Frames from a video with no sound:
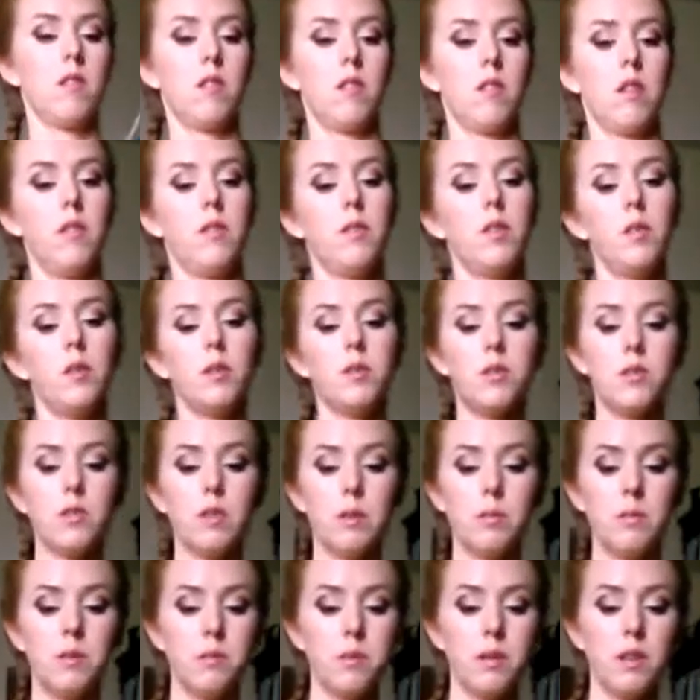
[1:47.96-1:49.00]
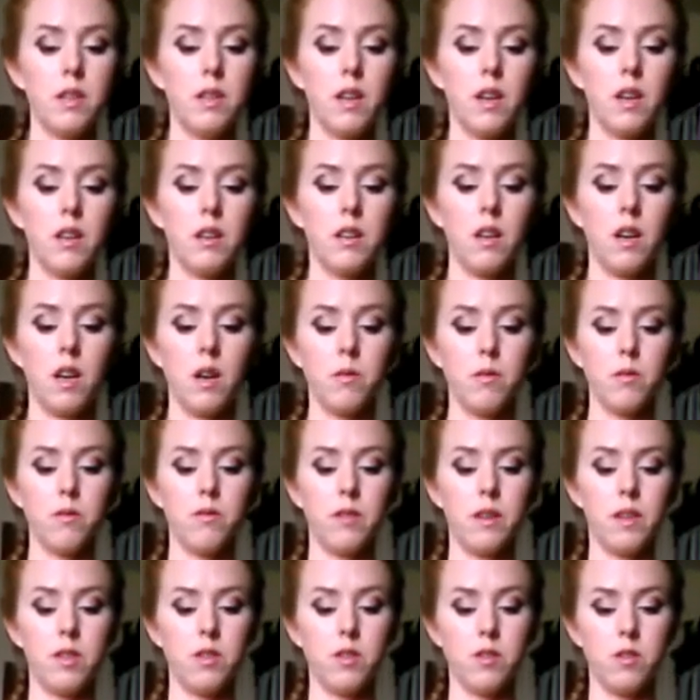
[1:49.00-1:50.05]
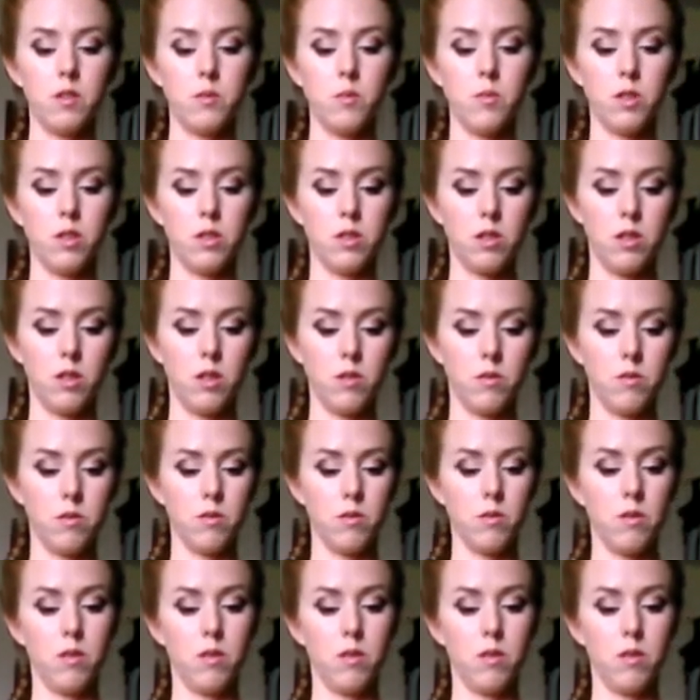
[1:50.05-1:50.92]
If you interrupt me again, I will find you some work to do.